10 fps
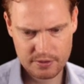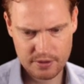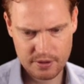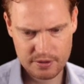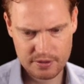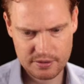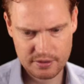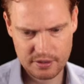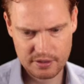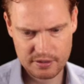growth is
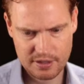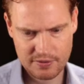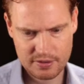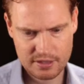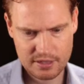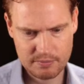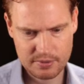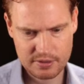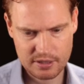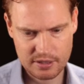
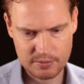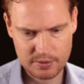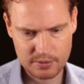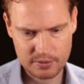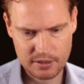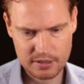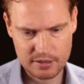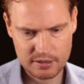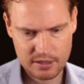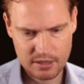17% with all of these.